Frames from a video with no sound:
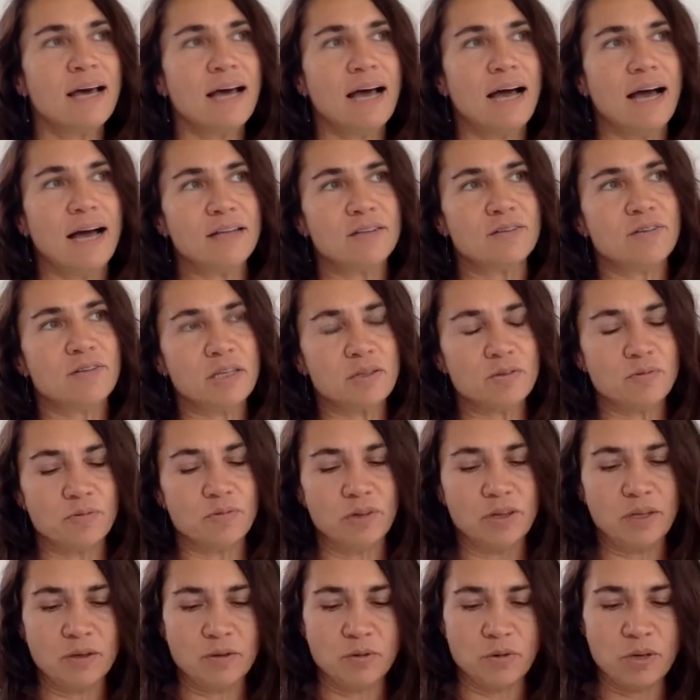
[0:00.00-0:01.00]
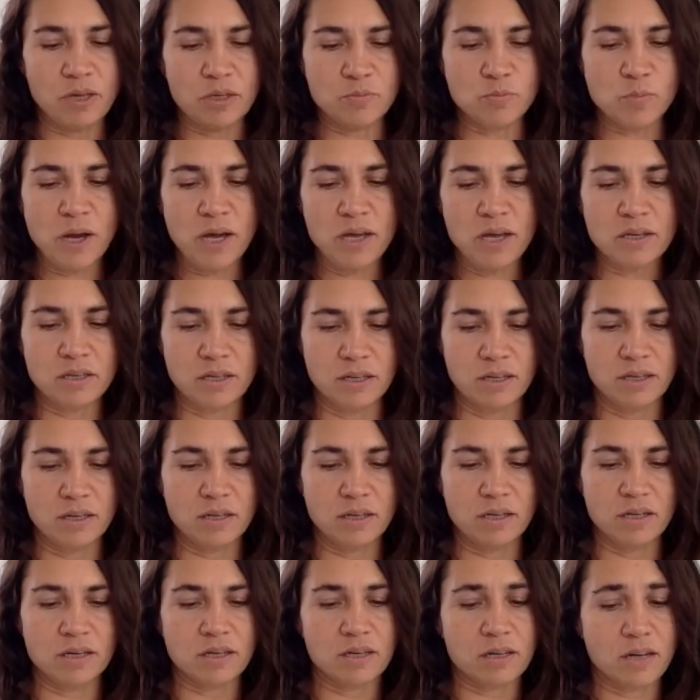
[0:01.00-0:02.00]
And in
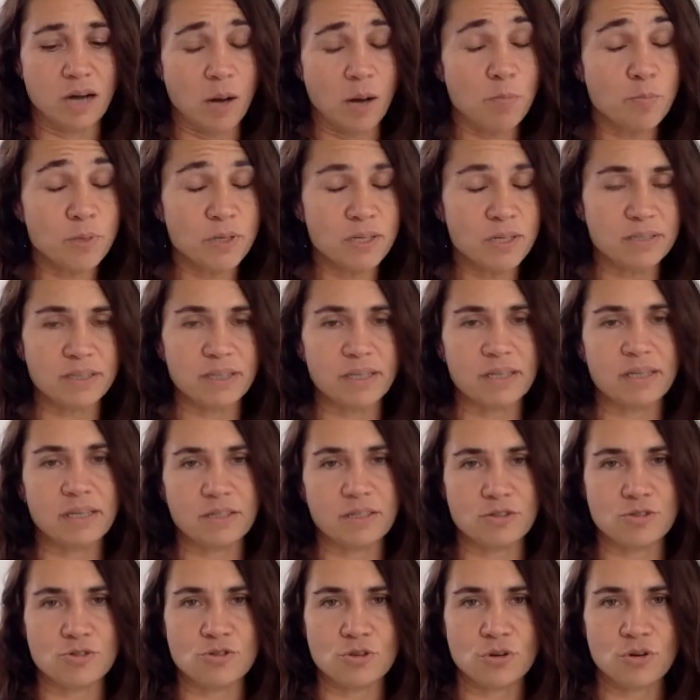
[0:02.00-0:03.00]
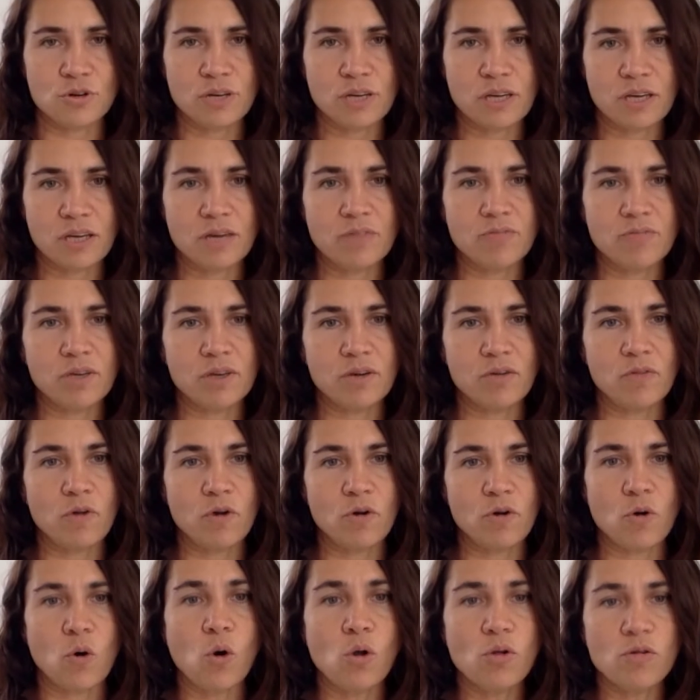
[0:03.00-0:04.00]
my company in Turkey, we
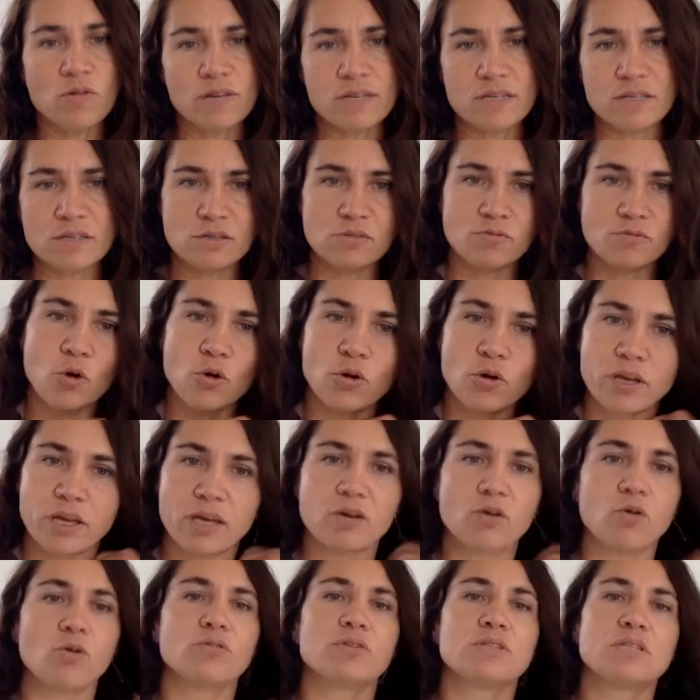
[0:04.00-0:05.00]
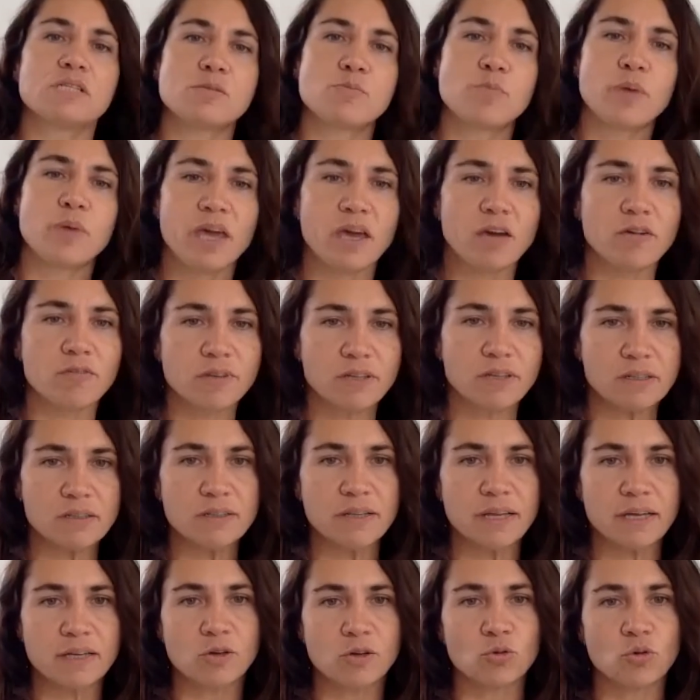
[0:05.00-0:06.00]
were always working on this behavioral
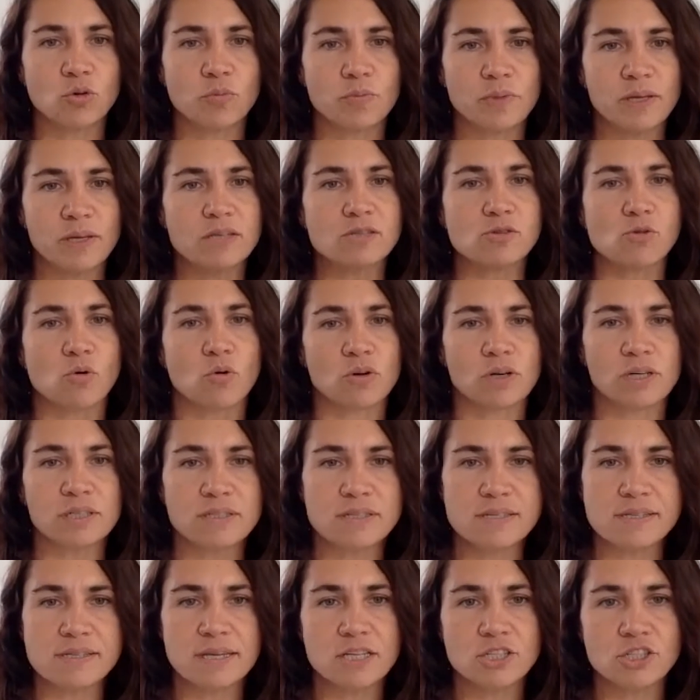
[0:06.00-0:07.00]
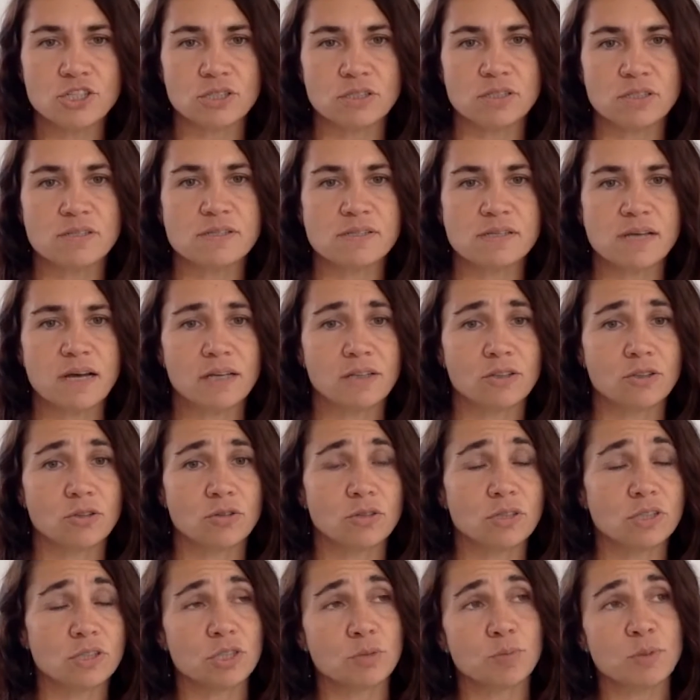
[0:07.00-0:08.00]
economics, organizational
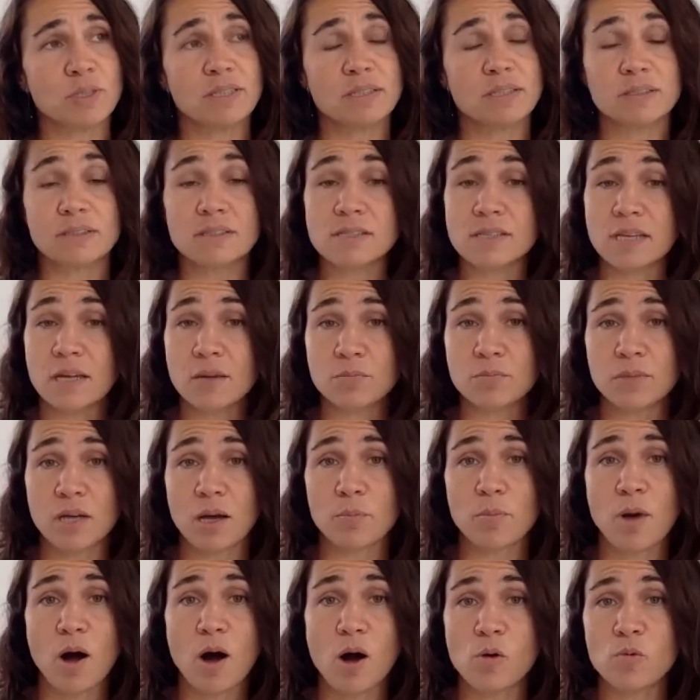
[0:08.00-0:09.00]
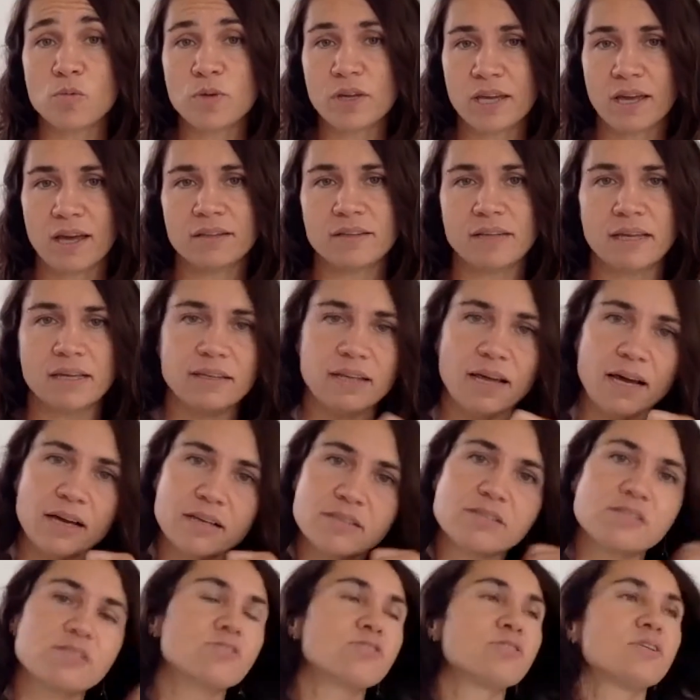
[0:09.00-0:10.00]
psychology, but at the same time, how we can align
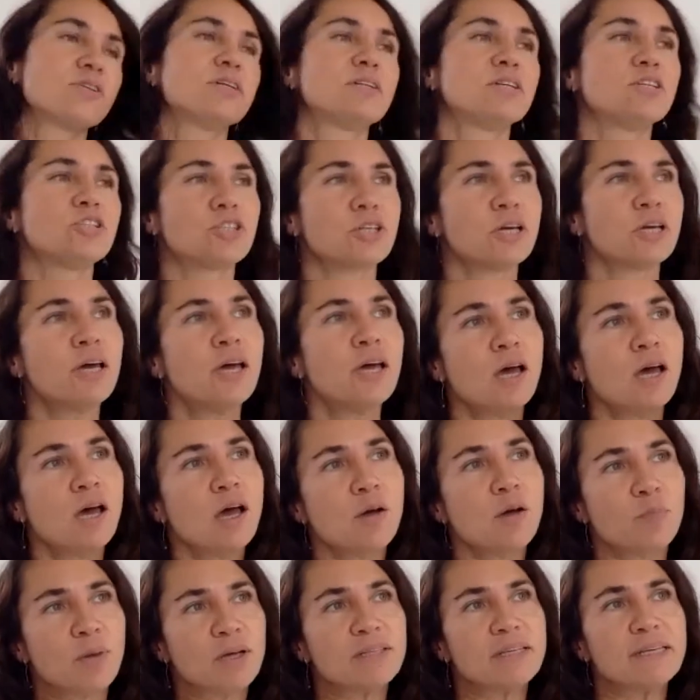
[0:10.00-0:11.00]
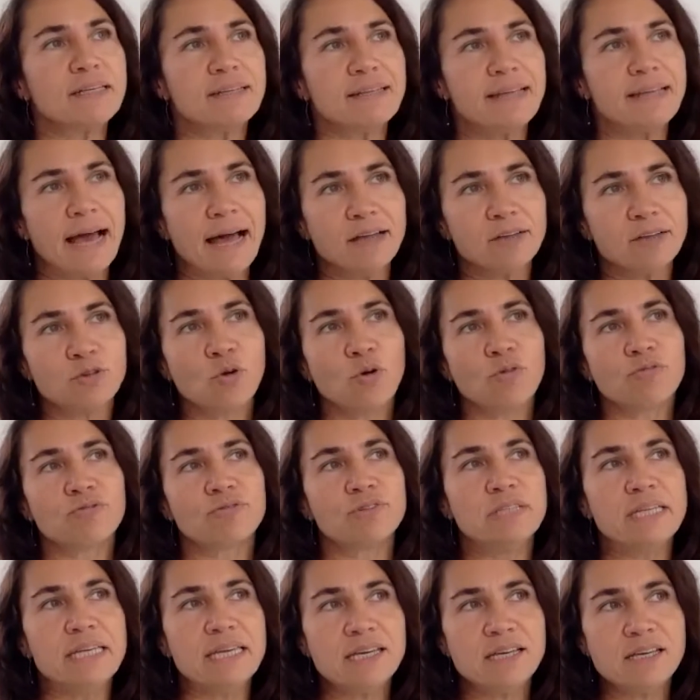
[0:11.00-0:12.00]
strategy. But in the end
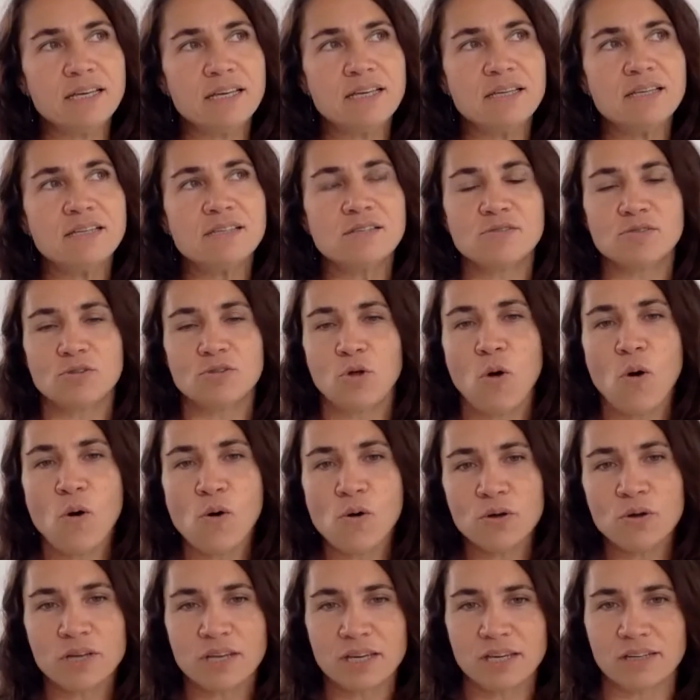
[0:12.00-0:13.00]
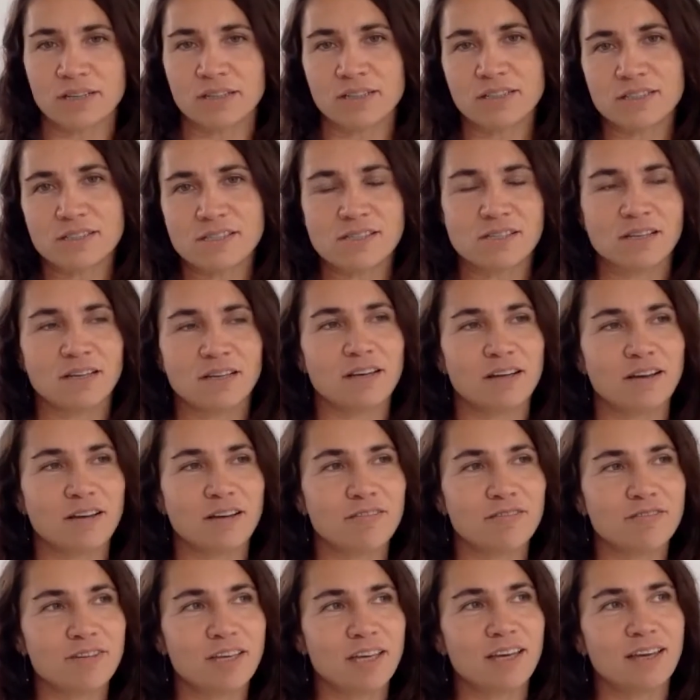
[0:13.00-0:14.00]
of these long years,
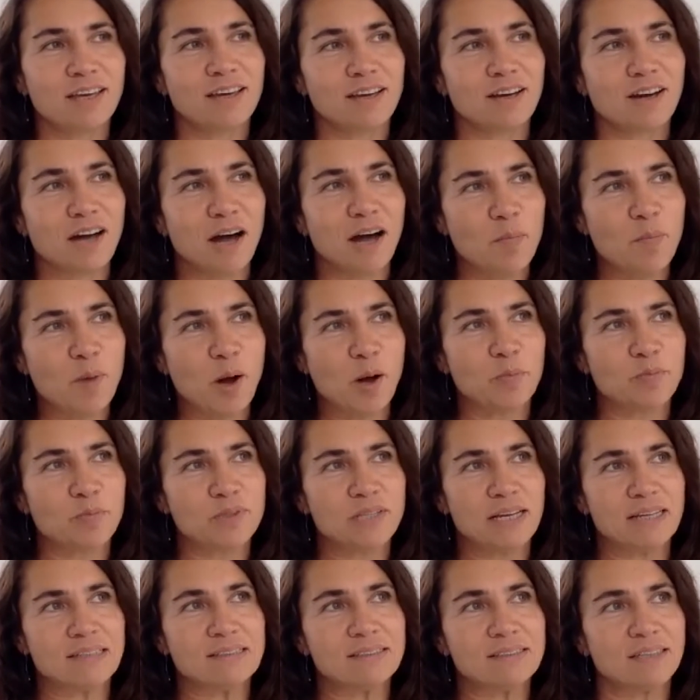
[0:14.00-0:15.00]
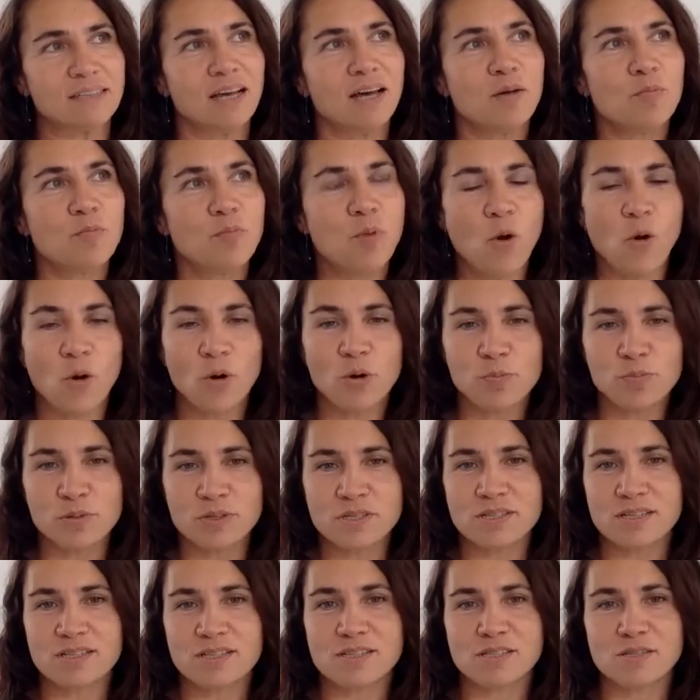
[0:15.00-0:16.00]
we come up that
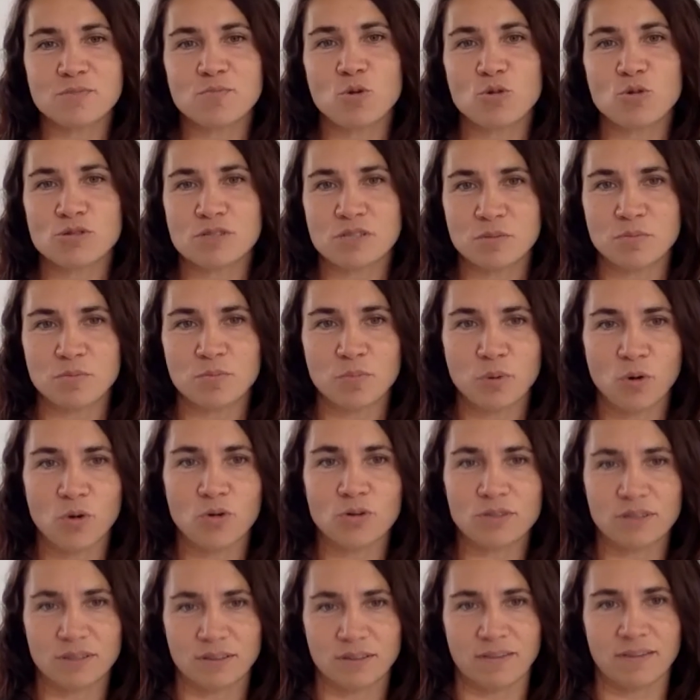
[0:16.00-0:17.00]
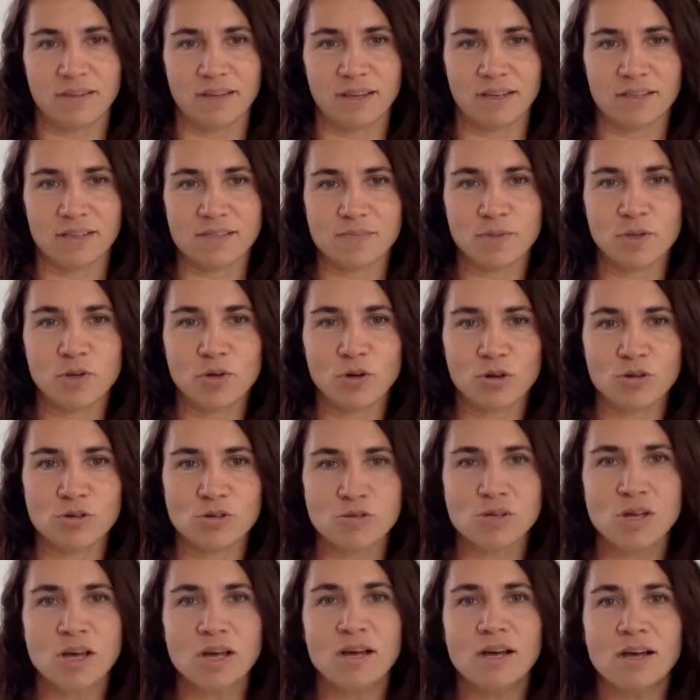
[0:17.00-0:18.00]
purpose is the most important things,
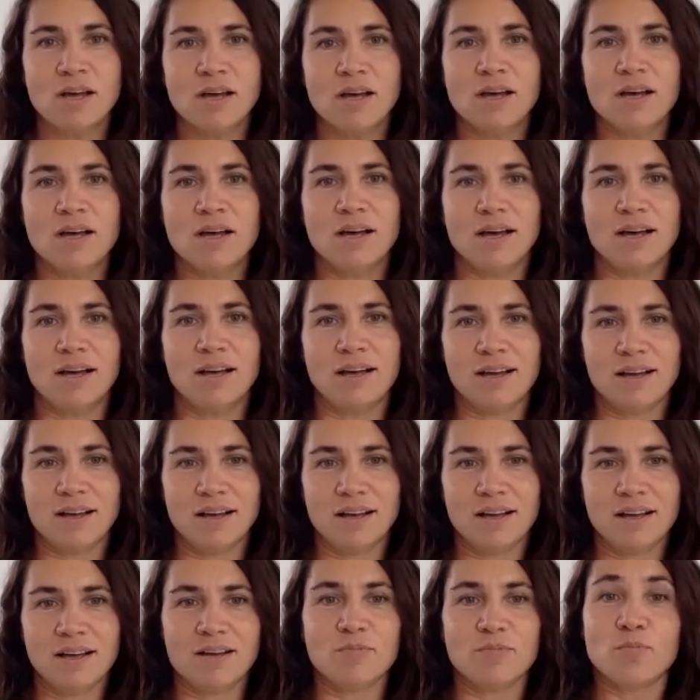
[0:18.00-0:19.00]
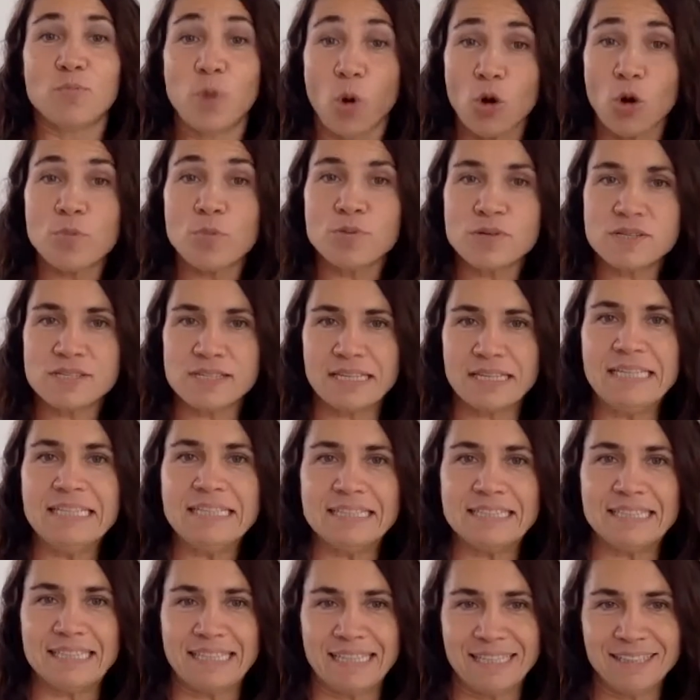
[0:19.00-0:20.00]
because purpose
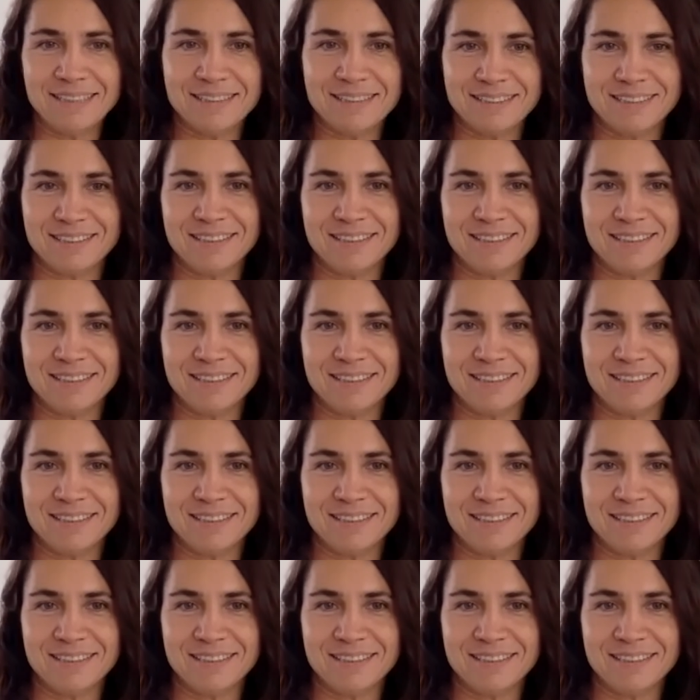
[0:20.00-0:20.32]
indeed,